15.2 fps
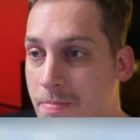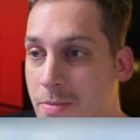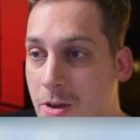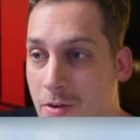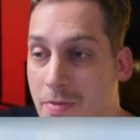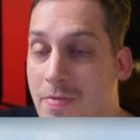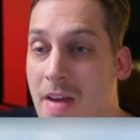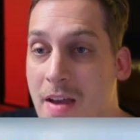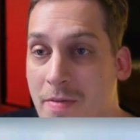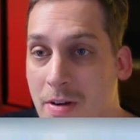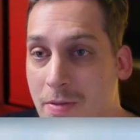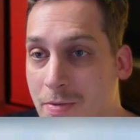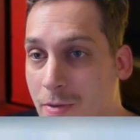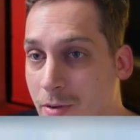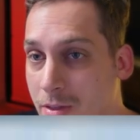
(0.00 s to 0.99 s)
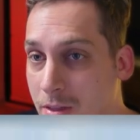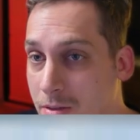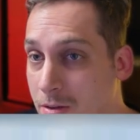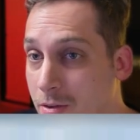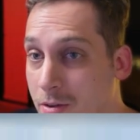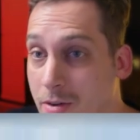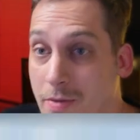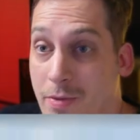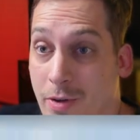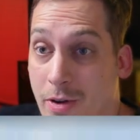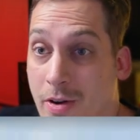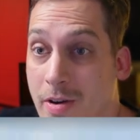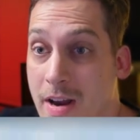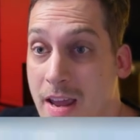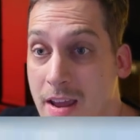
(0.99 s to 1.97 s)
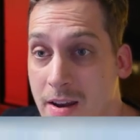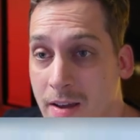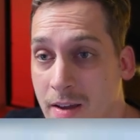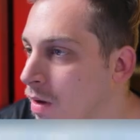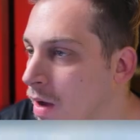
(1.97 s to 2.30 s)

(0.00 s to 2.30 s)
your favorite for your for your need.